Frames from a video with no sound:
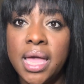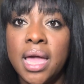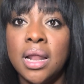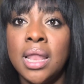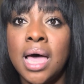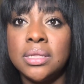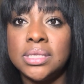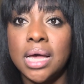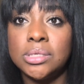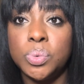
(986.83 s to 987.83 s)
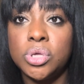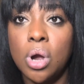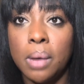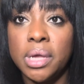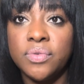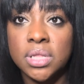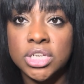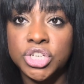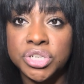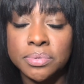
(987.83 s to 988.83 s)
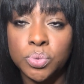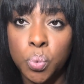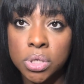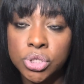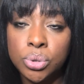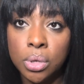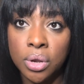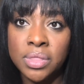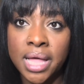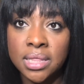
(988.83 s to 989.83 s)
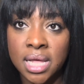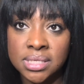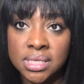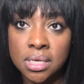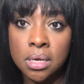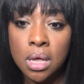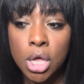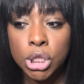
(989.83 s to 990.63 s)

And a lot of times with karmic relationships, once you learn that lesson,